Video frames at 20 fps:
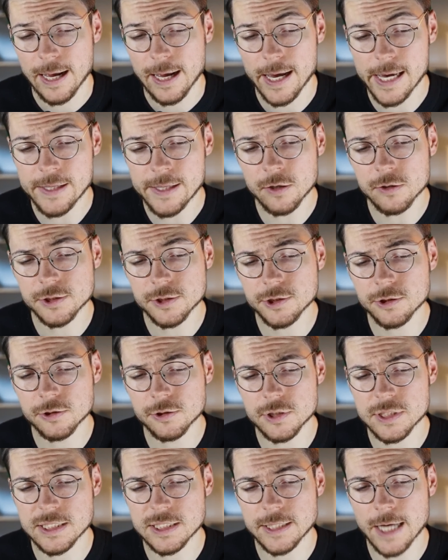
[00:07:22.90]
and also
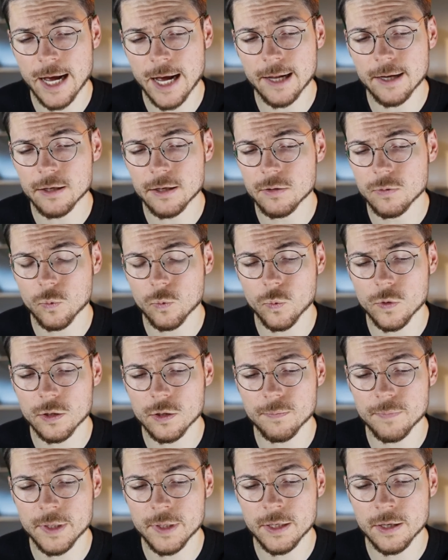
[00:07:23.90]
the style will
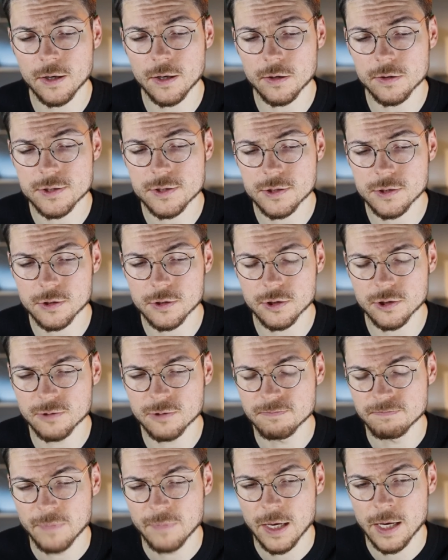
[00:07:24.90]
be also
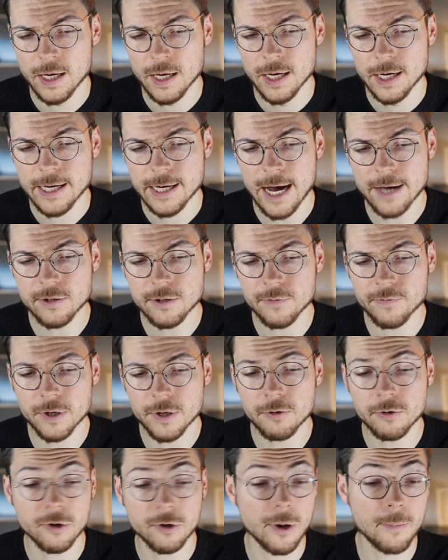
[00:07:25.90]
kind of
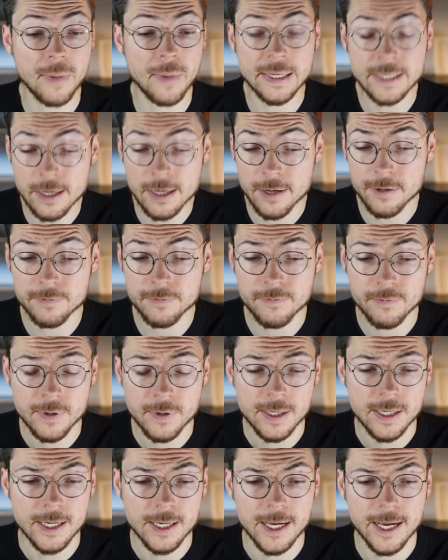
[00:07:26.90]
very repetitive,
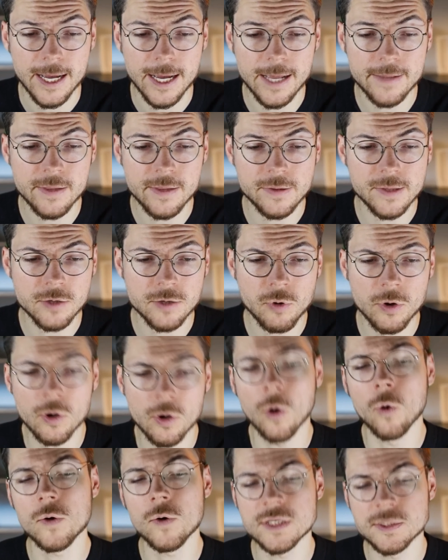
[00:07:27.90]
and there will
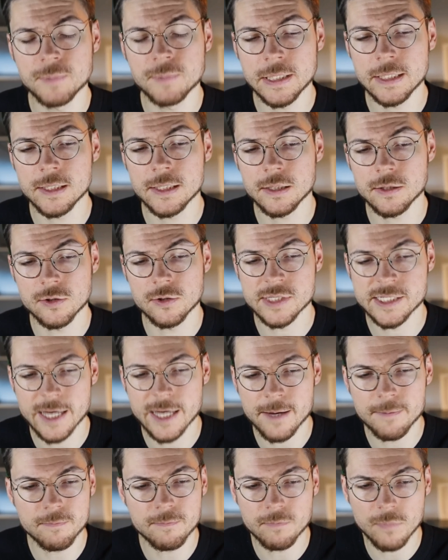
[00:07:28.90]
always be the
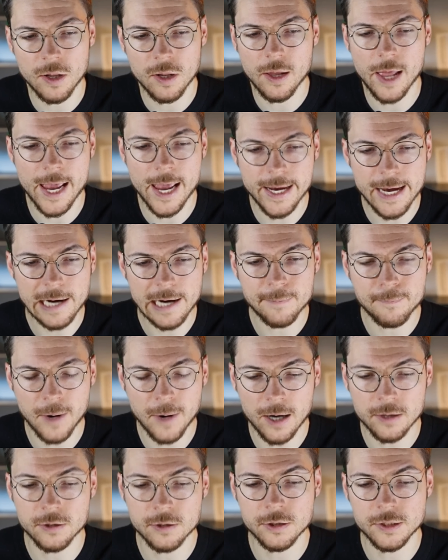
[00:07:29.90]
same AI
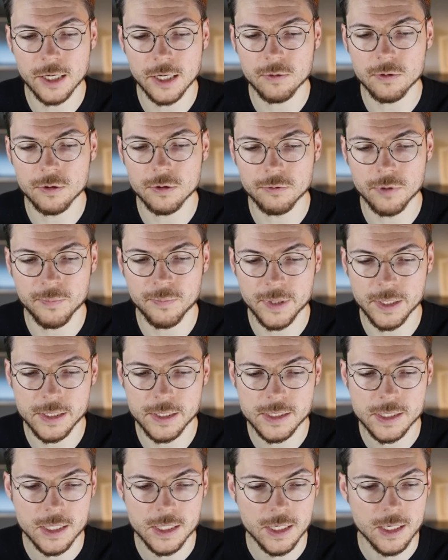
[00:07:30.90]
pattern that will
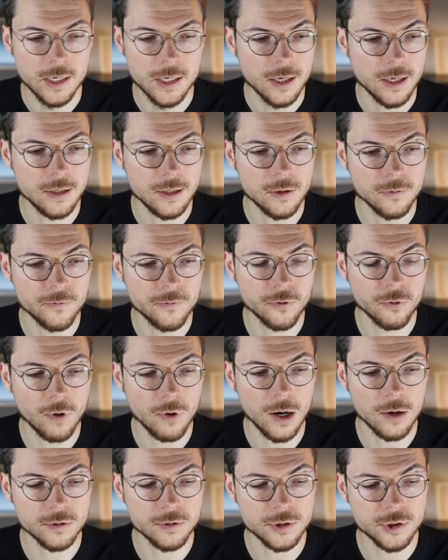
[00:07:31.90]
repeat in
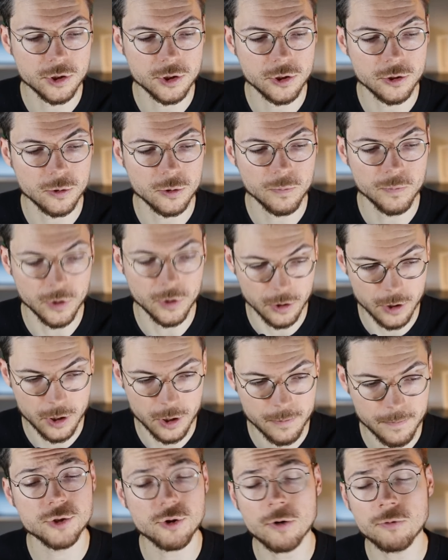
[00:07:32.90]
throughout your book.
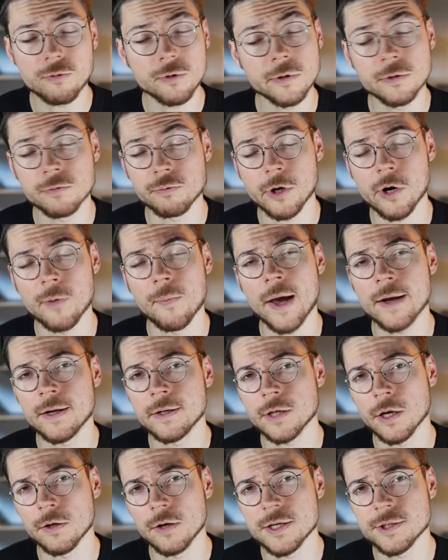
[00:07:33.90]
So I wouldn't recommend it
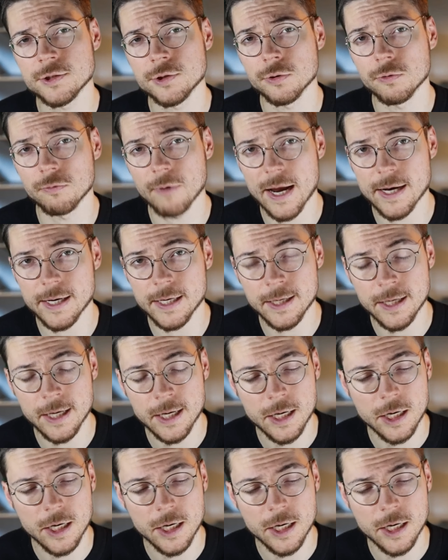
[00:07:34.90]
unless you're ready